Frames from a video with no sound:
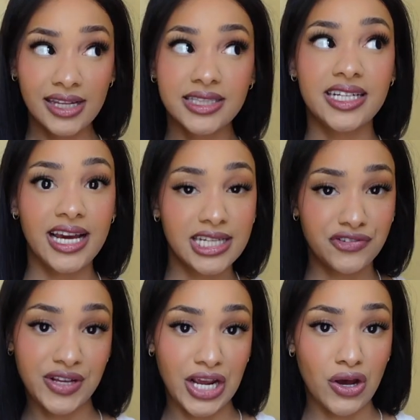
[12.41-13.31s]
In today's
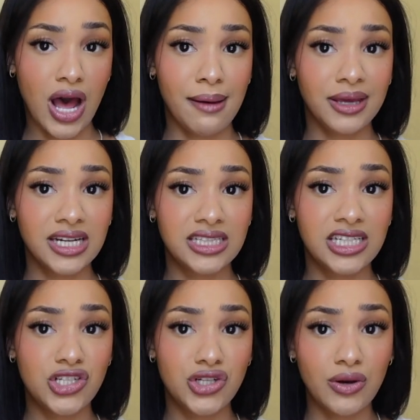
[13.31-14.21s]
video, I'm gonna
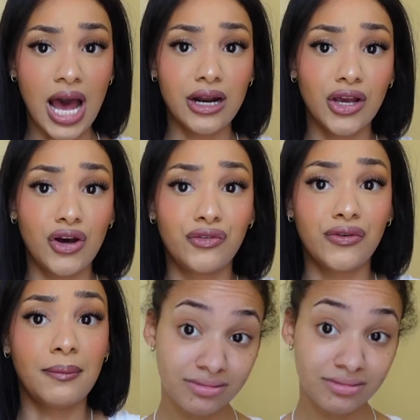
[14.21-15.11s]
teach you how to go
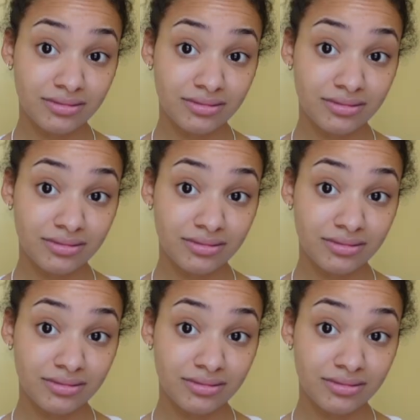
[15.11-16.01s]
from this
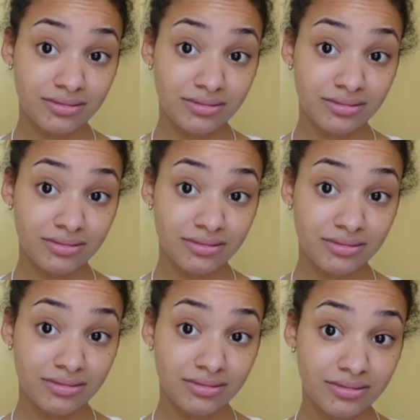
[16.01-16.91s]

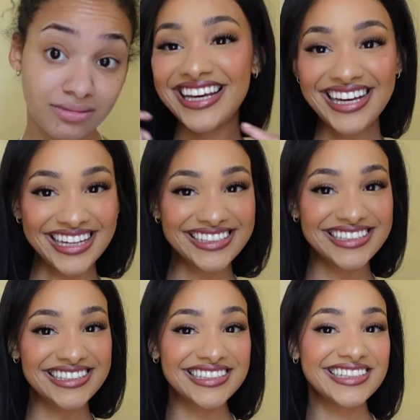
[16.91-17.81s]
to
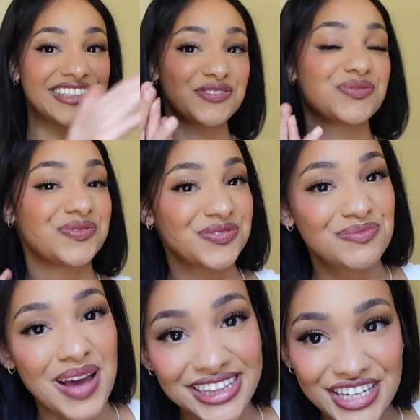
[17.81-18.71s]
this.
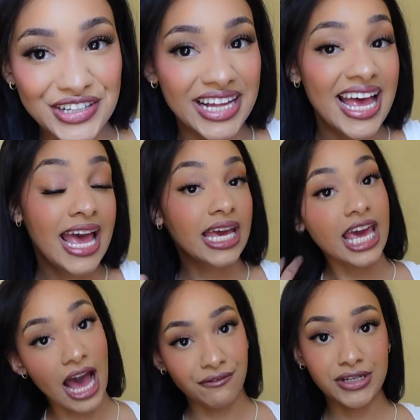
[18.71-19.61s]
My little
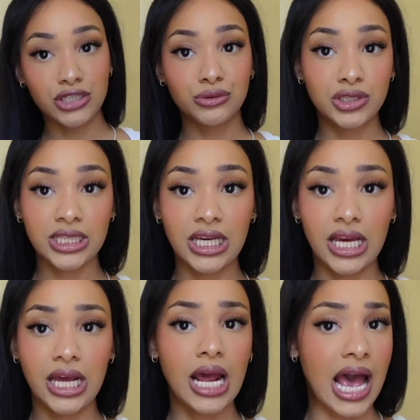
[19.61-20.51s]
catfish
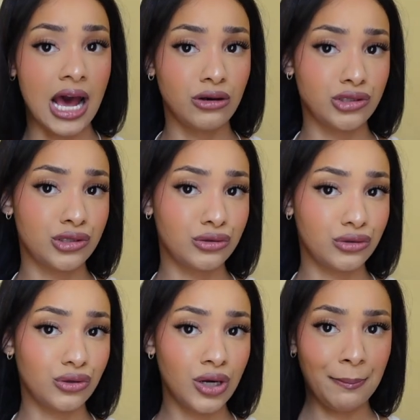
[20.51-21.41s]
routine, how
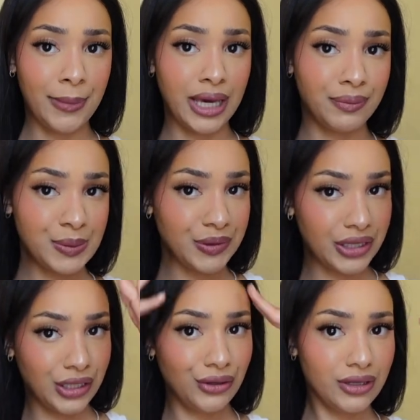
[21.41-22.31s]
to make people
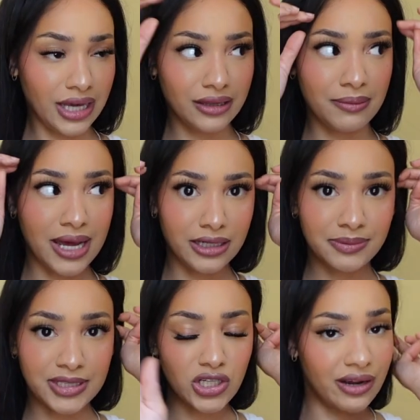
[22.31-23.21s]
think you're like the baddest
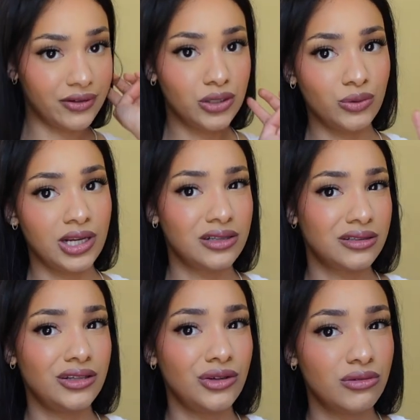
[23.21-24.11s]
bitch ever
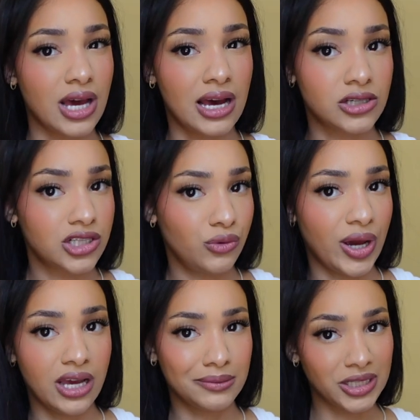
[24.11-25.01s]
when you actually
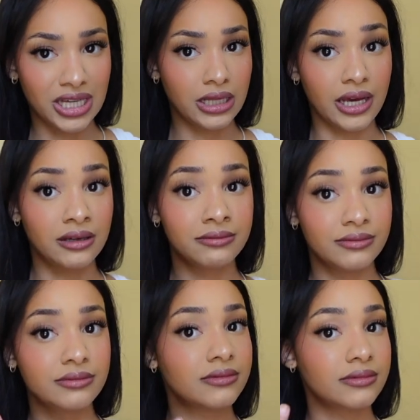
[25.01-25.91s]
wake up looking like,
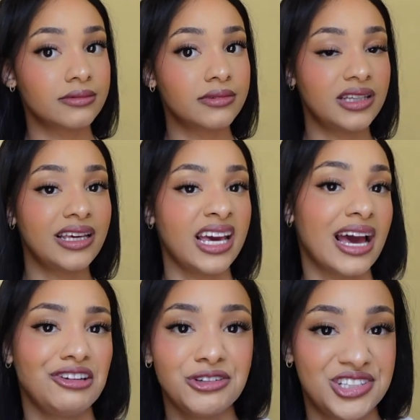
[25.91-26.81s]
yeah, you